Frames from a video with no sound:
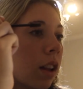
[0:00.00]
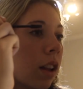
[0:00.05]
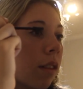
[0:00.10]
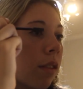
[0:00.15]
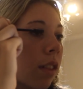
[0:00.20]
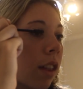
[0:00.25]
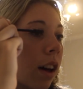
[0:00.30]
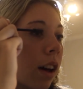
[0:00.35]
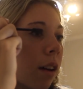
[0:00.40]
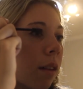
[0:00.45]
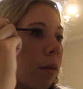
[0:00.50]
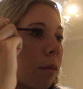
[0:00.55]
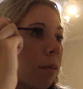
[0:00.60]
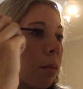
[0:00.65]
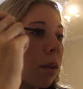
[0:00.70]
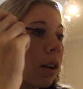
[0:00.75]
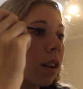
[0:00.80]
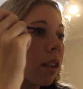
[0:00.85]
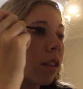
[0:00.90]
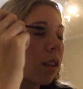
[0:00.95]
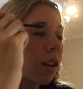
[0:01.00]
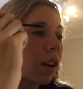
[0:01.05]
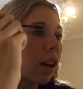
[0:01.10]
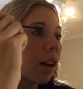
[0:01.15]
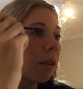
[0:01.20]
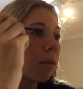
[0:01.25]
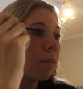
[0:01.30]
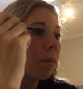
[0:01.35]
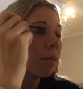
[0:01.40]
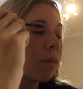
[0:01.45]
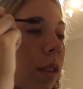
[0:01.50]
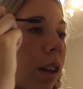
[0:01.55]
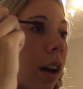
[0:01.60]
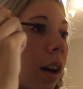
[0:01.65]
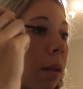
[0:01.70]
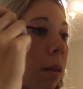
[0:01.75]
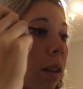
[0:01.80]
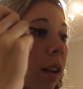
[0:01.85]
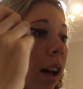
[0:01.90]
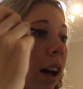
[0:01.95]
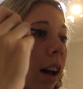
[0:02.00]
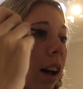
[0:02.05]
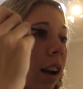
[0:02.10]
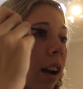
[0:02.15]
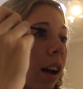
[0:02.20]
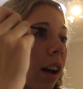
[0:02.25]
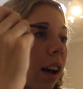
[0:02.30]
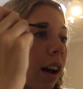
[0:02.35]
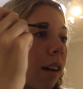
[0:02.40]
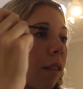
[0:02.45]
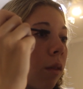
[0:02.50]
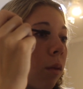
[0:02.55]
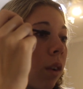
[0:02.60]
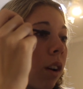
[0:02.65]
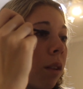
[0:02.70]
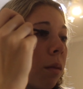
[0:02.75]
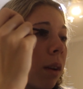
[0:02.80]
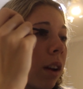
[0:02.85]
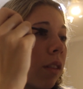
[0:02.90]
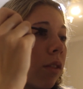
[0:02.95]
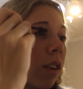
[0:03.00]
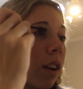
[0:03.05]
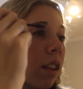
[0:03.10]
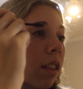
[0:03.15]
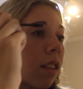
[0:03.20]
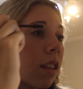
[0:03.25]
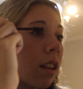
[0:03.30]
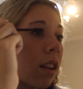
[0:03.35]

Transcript: love that, but it's okay. I'm glad I have one of my friends